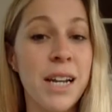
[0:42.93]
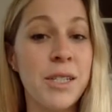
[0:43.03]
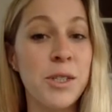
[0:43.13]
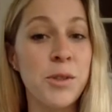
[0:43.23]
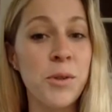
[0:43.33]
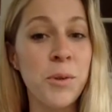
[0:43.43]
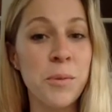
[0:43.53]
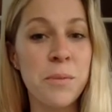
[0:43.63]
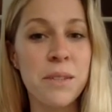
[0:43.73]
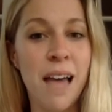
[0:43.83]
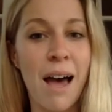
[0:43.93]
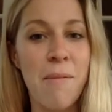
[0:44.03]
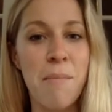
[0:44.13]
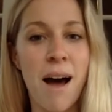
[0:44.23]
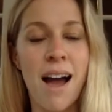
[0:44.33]
and assume
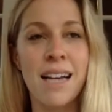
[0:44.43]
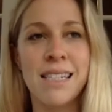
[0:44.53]
that my